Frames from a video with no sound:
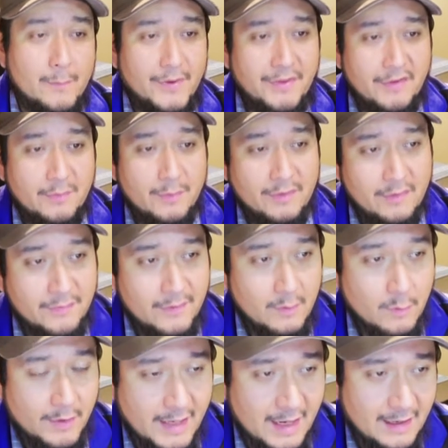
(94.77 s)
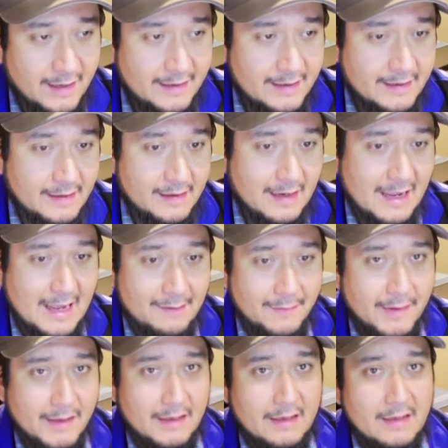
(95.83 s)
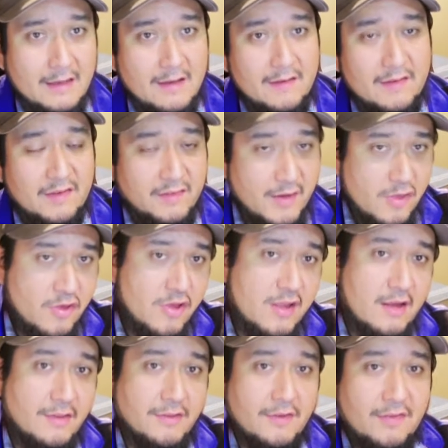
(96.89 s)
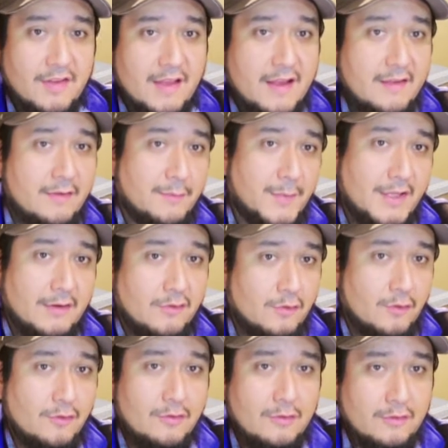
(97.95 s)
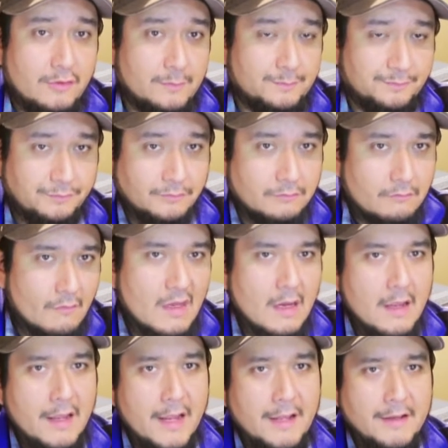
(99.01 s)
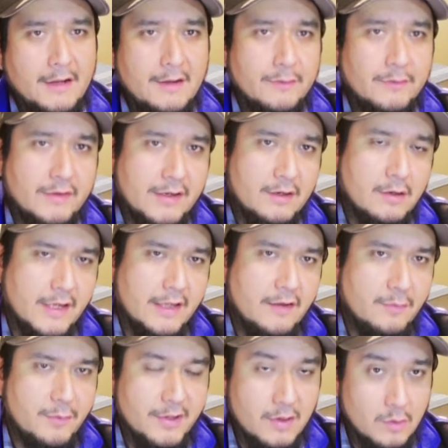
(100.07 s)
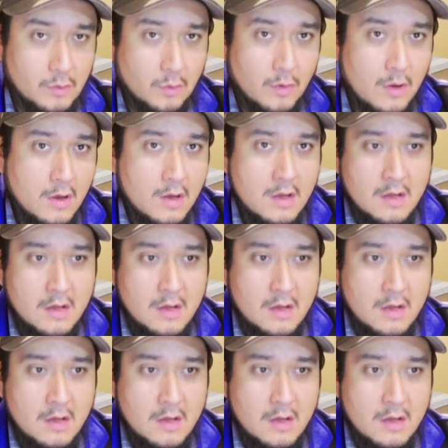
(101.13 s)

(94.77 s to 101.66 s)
But this specific one had like an agave stitching on the side by the shoulders. And I was like, okay, that's pretty cool.